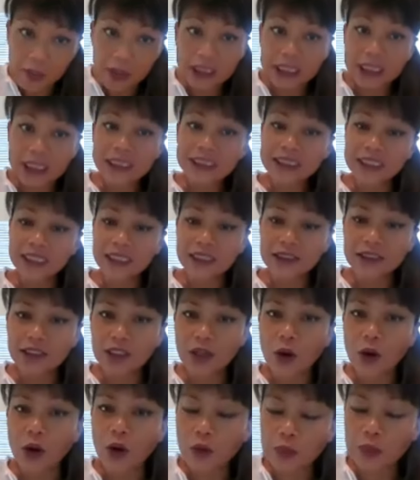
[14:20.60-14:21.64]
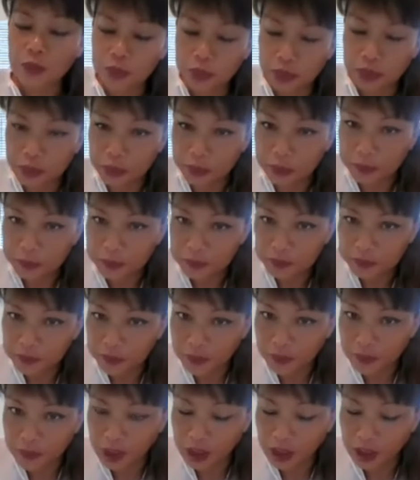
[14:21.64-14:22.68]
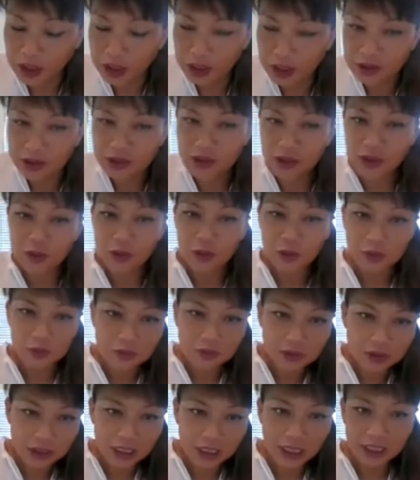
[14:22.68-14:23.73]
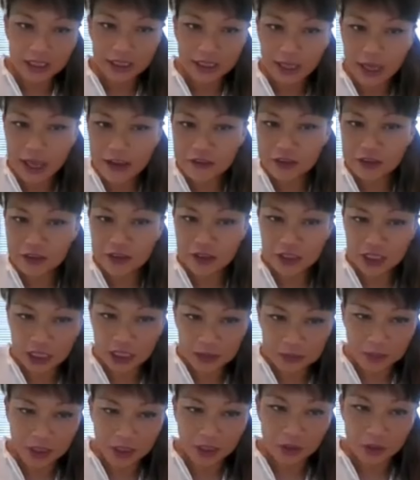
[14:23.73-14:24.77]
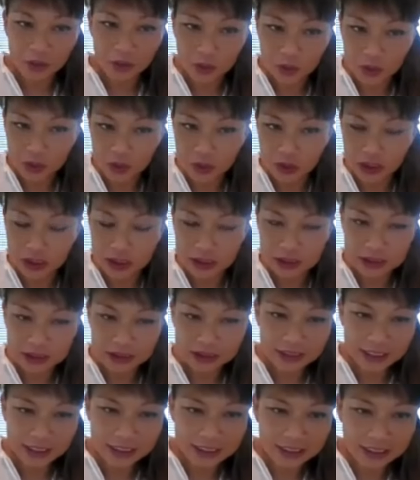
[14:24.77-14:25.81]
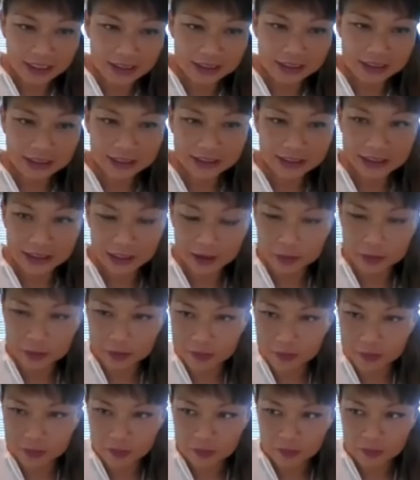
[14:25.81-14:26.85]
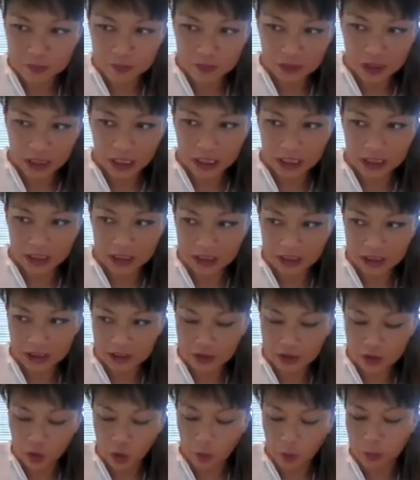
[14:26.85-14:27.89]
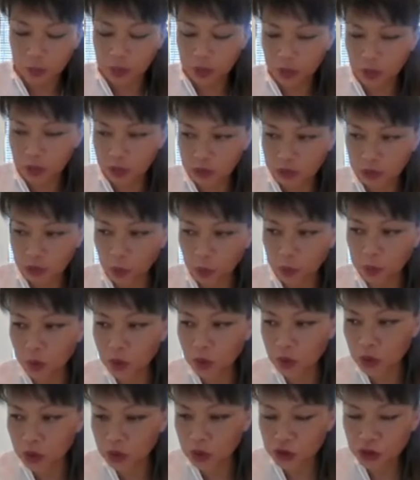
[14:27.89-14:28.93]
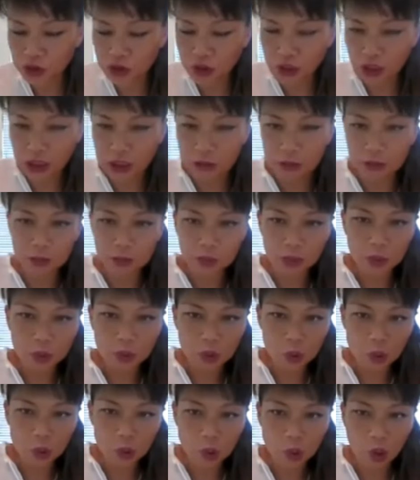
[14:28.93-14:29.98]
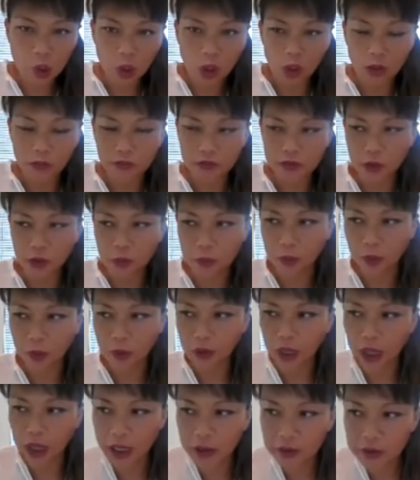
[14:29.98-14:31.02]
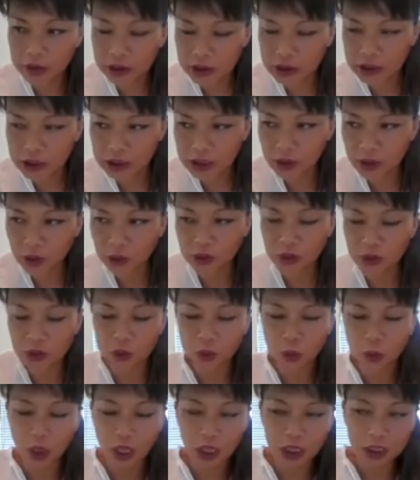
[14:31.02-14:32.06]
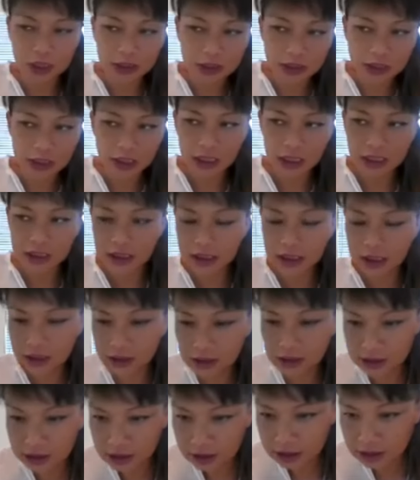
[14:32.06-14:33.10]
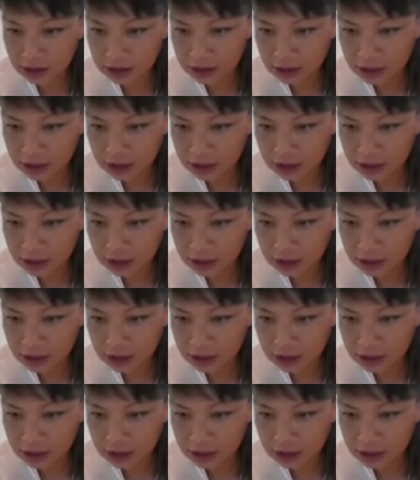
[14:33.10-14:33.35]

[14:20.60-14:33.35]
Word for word: but it is golden so like everything about you it, there is some like the pu- the push and pull of the polarity or the duality in it